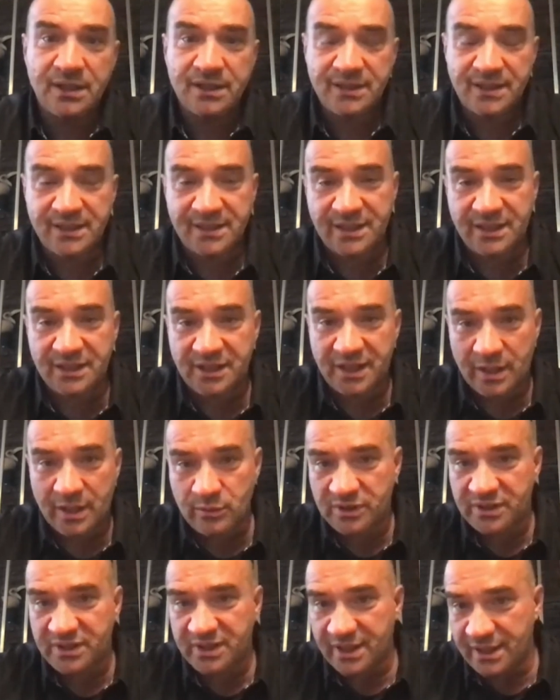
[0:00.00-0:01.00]
then yes, I
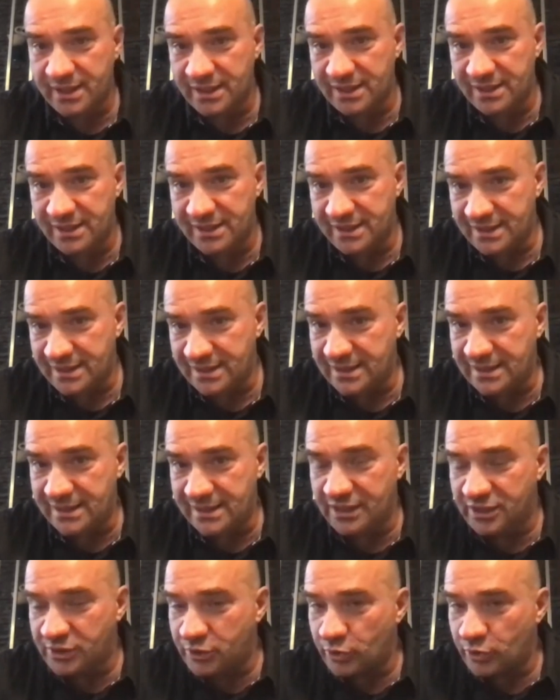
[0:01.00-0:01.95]
would say yes,